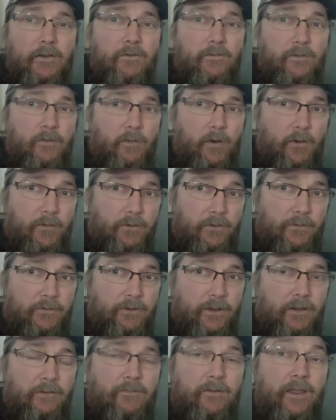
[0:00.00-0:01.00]
for both
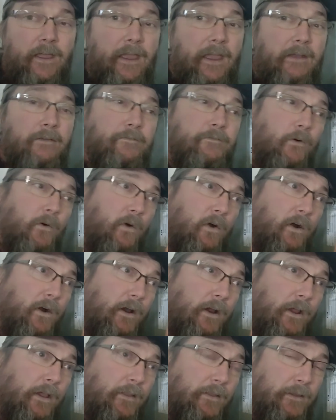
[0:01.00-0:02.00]
yourself and for
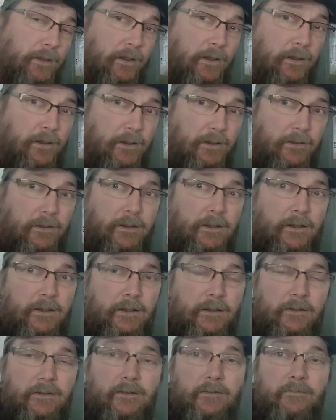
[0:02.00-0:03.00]

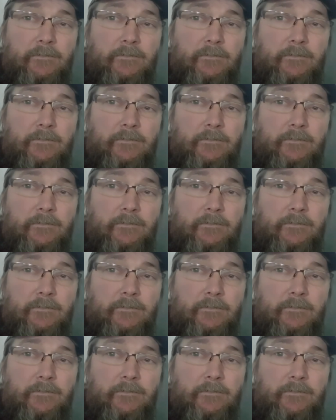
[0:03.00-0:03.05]
the